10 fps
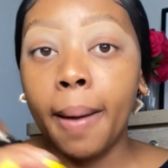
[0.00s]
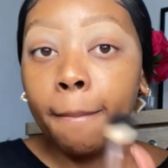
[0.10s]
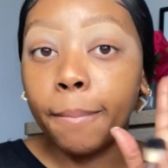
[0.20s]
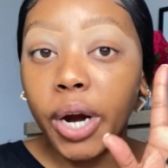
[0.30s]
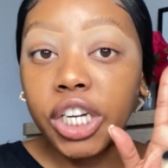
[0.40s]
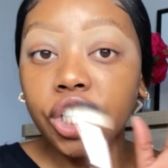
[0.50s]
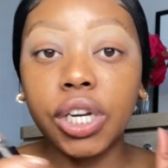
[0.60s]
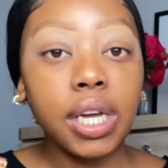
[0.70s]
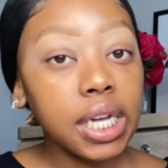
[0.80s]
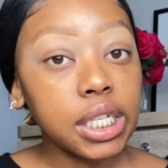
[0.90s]
brush
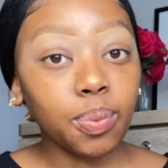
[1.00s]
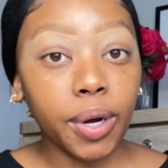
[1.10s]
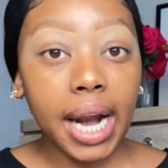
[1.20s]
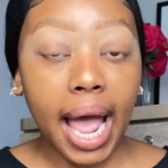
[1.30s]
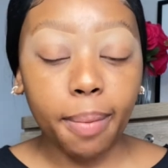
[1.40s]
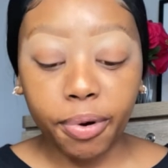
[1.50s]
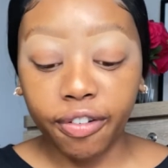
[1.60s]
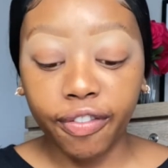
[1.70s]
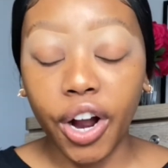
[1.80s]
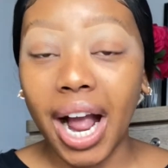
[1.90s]
is what I prefer.